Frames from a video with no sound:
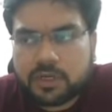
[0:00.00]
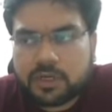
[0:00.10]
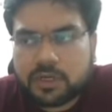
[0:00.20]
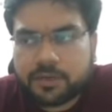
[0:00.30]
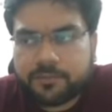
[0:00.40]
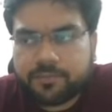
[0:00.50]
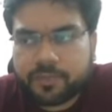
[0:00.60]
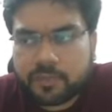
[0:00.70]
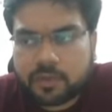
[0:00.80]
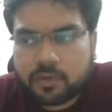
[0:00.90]
uh,
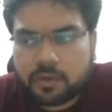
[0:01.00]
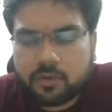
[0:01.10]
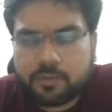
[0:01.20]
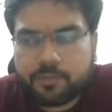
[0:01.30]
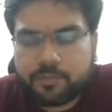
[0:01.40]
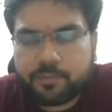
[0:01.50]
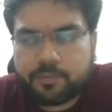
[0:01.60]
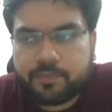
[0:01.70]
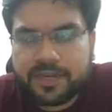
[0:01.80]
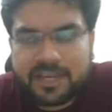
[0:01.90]
you know
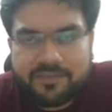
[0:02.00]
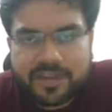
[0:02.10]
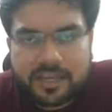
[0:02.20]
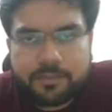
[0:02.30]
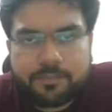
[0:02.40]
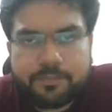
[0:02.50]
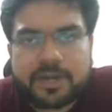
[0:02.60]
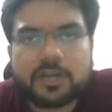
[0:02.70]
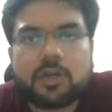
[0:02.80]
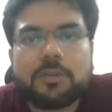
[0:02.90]
delivering a
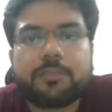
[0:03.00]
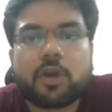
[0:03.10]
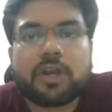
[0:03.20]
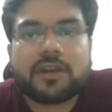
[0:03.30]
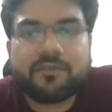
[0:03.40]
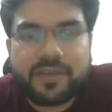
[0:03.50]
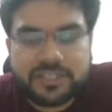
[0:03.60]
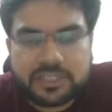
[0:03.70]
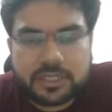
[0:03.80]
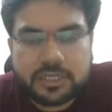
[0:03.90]
particular product
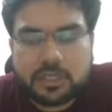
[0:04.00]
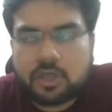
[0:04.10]
feature,